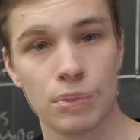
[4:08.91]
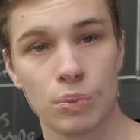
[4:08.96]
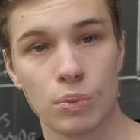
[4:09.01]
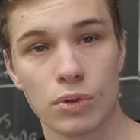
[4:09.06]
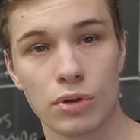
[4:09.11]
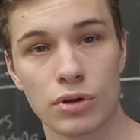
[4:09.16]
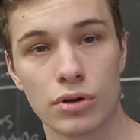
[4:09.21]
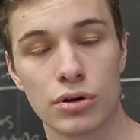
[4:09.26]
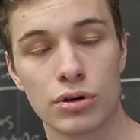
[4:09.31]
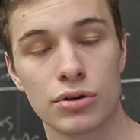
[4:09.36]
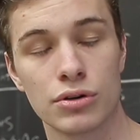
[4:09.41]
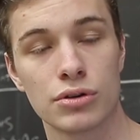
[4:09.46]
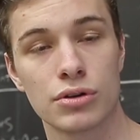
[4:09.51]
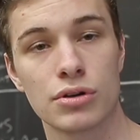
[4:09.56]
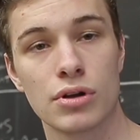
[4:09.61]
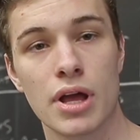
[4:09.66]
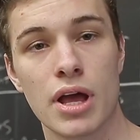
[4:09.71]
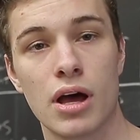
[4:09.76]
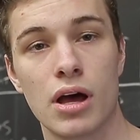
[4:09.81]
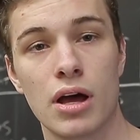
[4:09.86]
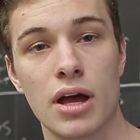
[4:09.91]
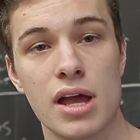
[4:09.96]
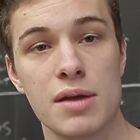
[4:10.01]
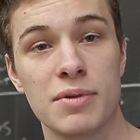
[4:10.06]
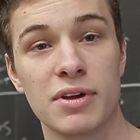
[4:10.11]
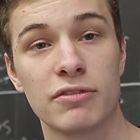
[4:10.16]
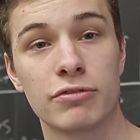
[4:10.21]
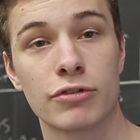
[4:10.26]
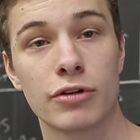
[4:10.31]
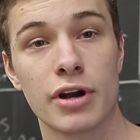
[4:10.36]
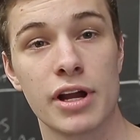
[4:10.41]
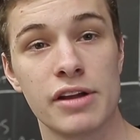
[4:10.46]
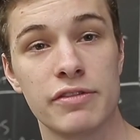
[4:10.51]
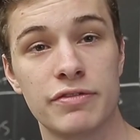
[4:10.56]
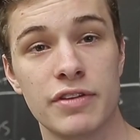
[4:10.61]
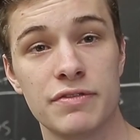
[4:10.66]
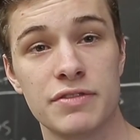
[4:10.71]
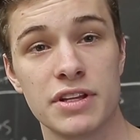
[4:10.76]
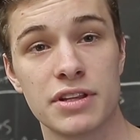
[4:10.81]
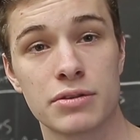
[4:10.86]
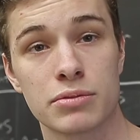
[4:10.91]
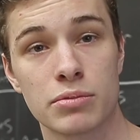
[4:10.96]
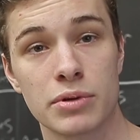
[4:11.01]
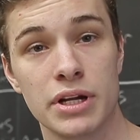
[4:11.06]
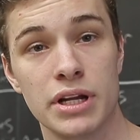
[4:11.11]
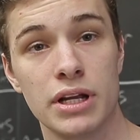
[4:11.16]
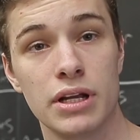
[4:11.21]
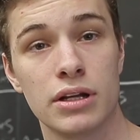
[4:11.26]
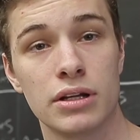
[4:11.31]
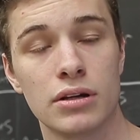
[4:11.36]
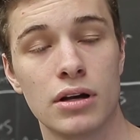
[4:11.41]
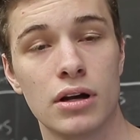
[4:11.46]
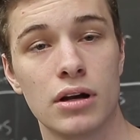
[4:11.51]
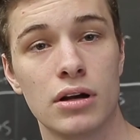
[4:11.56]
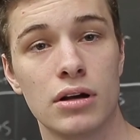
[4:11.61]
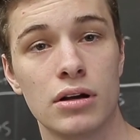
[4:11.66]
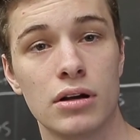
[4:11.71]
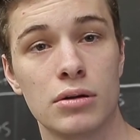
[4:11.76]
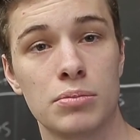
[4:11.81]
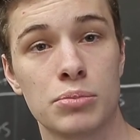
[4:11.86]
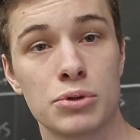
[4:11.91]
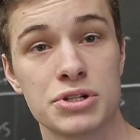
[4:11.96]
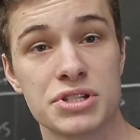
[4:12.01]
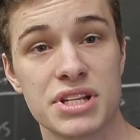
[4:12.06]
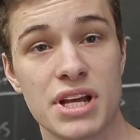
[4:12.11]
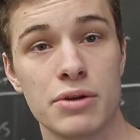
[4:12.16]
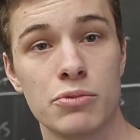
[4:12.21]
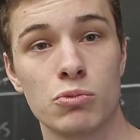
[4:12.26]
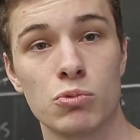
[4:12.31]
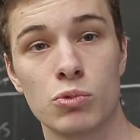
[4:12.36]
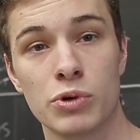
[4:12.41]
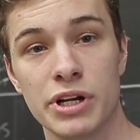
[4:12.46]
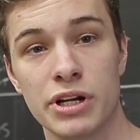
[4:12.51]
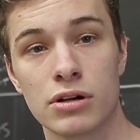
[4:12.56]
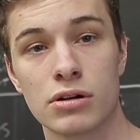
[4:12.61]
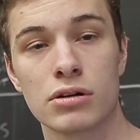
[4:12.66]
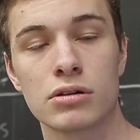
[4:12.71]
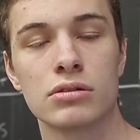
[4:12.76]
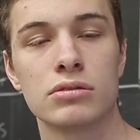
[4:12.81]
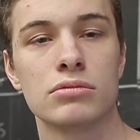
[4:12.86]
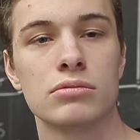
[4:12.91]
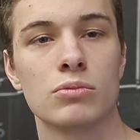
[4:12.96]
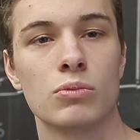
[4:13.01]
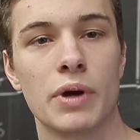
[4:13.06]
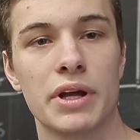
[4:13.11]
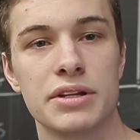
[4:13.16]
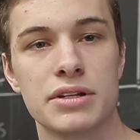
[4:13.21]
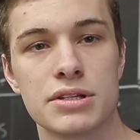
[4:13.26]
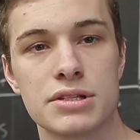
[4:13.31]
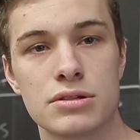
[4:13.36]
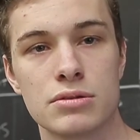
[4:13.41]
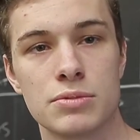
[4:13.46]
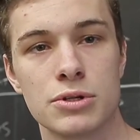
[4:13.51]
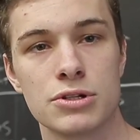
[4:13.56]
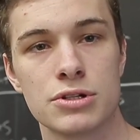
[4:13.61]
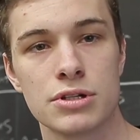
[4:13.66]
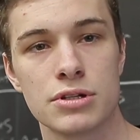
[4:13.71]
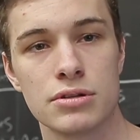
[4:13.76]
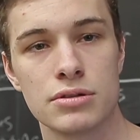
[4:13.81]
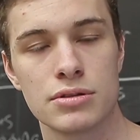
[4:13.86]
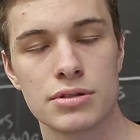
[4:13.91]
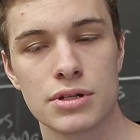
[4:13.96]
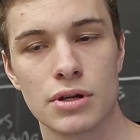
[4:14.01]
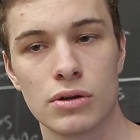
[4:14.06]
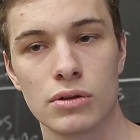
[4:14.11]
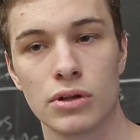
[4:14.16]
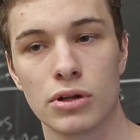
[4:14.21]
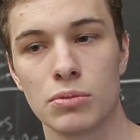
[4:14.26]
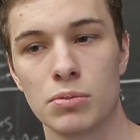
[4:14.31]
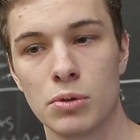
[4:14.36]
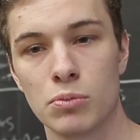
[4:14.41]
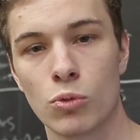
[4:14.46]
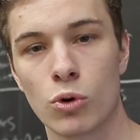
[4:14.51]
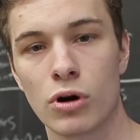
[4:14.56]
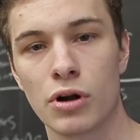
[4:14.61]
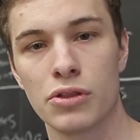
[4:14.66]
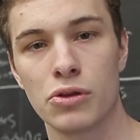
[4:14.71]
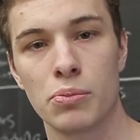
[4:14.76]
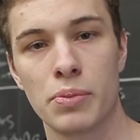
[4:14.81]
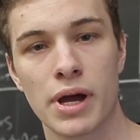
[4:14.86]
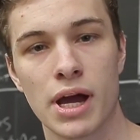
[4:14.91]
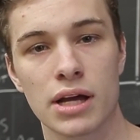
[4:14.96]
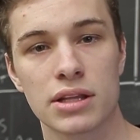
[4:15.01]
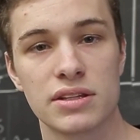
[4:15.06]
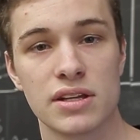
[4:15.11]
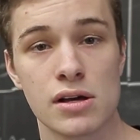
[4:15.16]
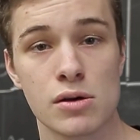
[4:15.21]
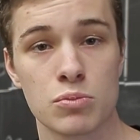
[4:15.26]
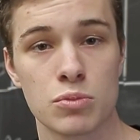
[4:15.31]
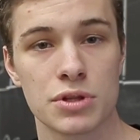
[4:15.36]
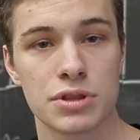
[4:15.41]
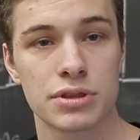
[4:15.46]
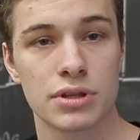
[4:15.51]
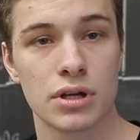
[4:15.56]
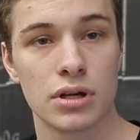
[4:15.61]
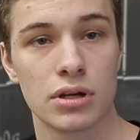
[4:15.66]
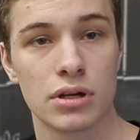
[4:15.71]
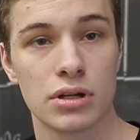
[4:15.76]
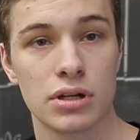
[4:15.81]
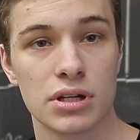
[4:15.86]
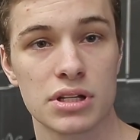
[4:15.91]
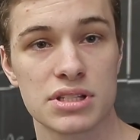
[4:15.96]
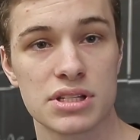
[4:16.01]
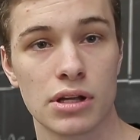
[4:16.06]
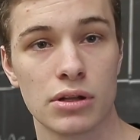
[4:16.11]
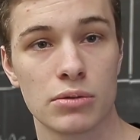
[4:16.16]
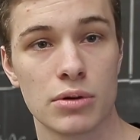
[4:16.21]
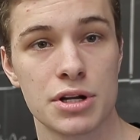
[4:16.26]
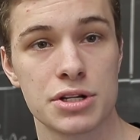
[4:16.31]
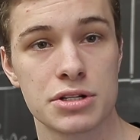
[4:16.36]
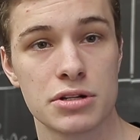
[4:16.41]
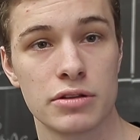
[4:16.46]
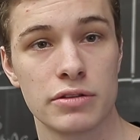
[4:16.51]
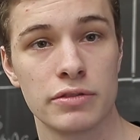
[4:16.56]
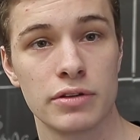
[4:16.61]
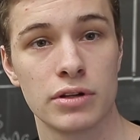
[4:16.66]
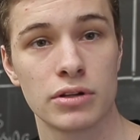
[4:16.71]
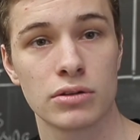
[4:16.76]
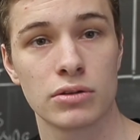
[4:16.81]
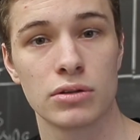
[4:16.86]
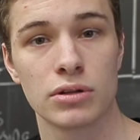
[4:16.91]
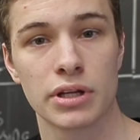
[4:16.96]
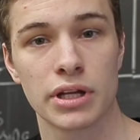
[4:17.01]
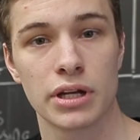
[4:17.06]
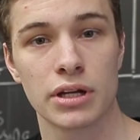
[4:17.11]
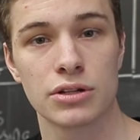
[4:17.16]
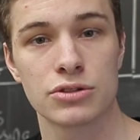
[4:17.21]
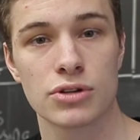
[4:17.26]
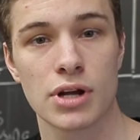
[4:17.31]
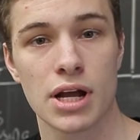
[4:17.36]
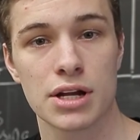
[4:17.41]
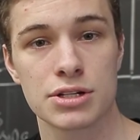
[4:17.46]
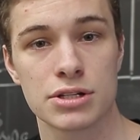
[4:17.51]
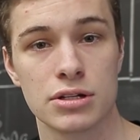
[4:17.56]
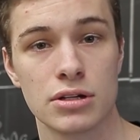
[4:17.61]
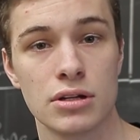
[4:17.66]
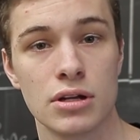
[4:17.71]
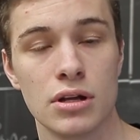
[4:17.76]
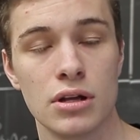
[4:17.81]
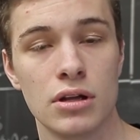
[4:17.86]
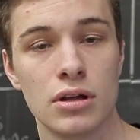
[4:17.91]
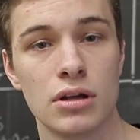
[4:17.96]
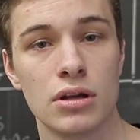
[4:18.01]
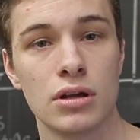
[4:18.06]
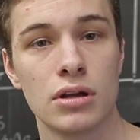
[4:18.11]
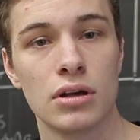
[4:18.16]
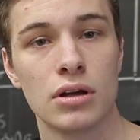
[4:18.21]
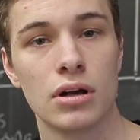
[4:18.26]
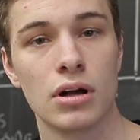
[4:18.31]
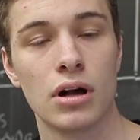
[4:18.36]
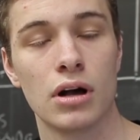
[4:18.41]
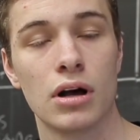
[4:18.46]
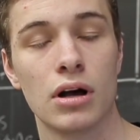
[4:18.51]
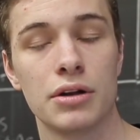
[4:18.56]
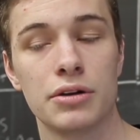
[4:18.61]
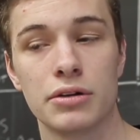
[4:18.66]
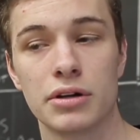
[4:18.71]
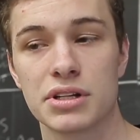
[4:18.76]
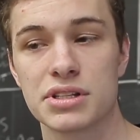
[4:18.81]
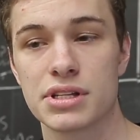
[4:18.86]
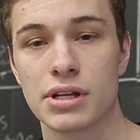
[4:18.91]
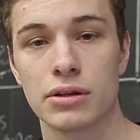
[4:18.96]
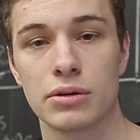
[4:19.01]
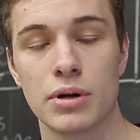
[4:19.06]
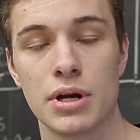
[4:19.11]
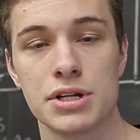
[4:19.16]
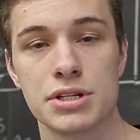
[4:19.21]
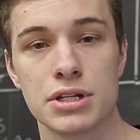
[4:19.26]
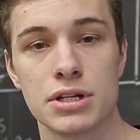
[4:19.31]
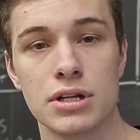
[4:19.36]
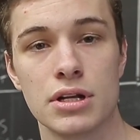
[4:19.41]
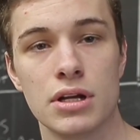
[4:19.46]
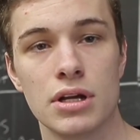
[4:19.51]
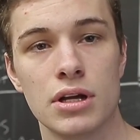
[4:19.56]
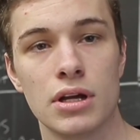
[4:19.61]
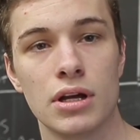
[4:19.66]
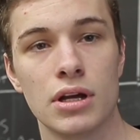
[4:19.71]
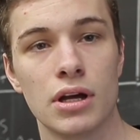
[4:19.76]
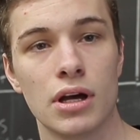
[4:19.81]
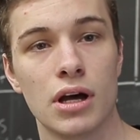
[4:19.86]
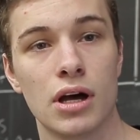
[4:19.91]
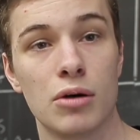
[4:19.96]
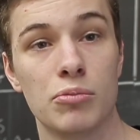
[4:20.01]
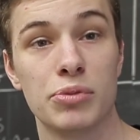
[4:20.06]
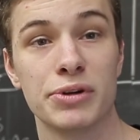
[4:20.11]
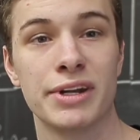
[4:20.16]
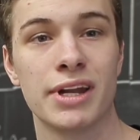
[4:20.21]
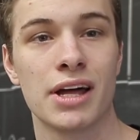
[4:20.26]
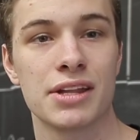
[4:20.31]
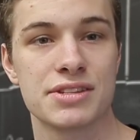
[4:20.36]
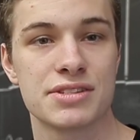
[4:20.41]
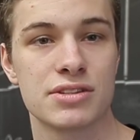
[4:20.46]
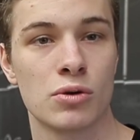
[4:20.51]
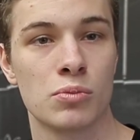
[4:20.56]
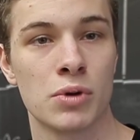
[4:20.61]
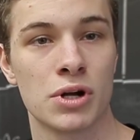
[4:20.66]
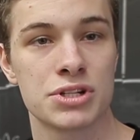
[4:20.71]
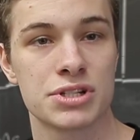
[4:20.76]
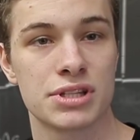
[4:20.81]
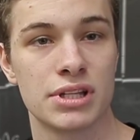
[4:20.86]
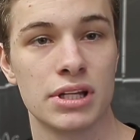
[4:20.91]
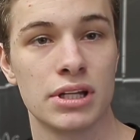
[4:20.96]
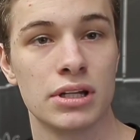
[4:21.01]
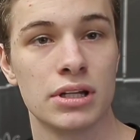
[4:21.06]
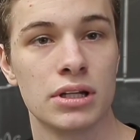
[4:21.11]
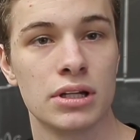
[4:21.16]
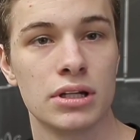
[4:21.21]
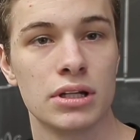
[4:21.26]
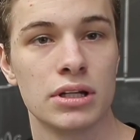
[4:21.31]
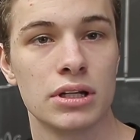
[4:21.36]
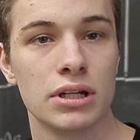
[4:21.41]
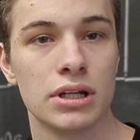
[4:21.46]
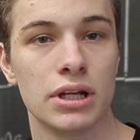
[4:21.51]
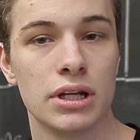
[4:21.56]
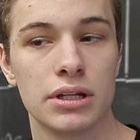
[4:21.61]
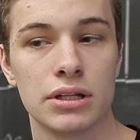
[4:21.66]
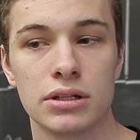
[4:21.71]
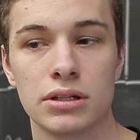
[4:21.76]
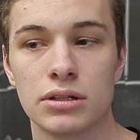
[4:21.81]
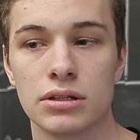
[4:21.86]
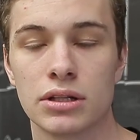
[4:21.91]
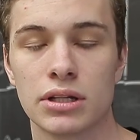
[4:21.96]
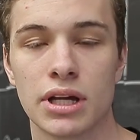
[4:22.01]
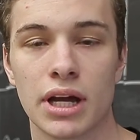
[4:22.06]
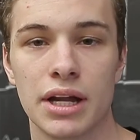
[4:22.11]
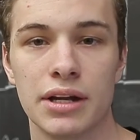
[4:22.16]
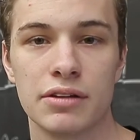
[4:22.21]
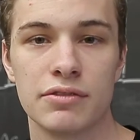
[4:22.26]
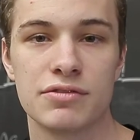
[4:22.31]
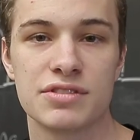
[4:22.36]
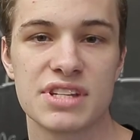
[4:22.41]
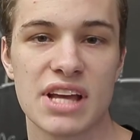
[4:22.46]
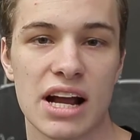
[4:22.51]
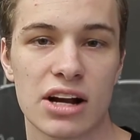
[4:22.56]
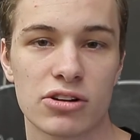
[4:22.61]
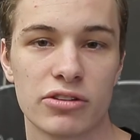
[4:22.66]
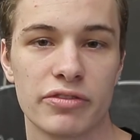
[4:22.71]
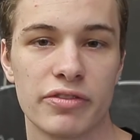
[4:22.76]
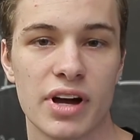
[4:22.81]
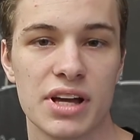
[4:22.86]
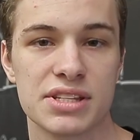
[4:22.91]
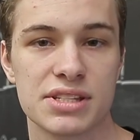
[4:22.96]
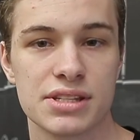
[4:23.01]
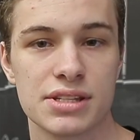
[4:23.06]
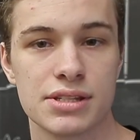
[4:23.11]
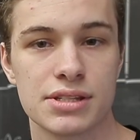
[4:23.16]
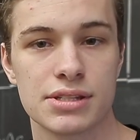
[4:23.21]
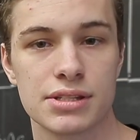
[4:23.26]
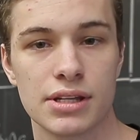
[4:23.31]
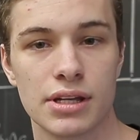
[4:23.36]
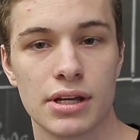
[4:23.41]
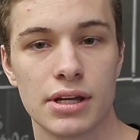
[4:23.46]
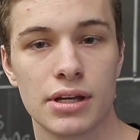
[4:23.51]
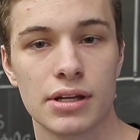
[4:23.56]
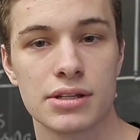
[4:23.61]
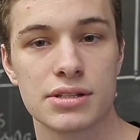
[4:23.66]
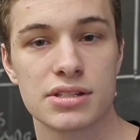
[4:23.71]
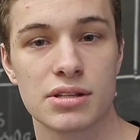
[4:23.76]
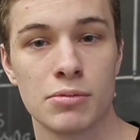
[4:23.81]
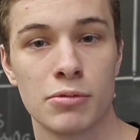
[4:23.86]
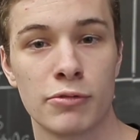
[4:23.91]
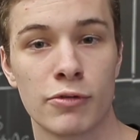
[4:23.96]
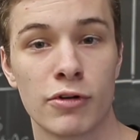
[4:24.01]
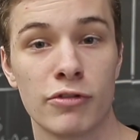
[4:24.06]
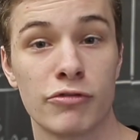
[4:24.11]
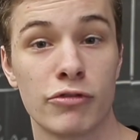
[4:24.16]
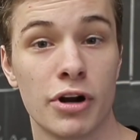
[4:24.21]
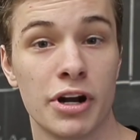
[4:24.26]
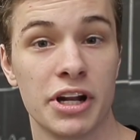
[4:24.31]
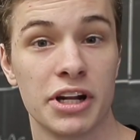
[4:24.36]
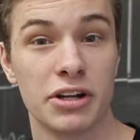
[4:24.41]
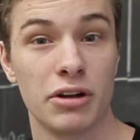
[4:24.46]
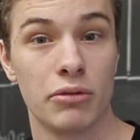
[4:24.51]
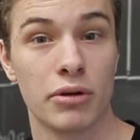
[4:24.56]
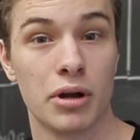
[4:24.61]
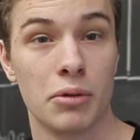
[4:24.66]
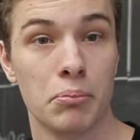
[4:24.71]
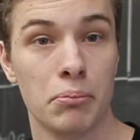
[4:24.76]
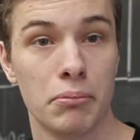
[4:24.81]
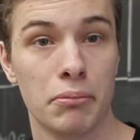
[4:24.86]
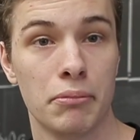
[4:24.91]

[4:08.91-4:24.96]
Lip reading: We're aiming for a 53% rear weight distribution, so a little bit more on the back to help with the acceleration of the vehicle and getting traction under acceleration, but not so much that it kind of sacrifices some of our front end grip.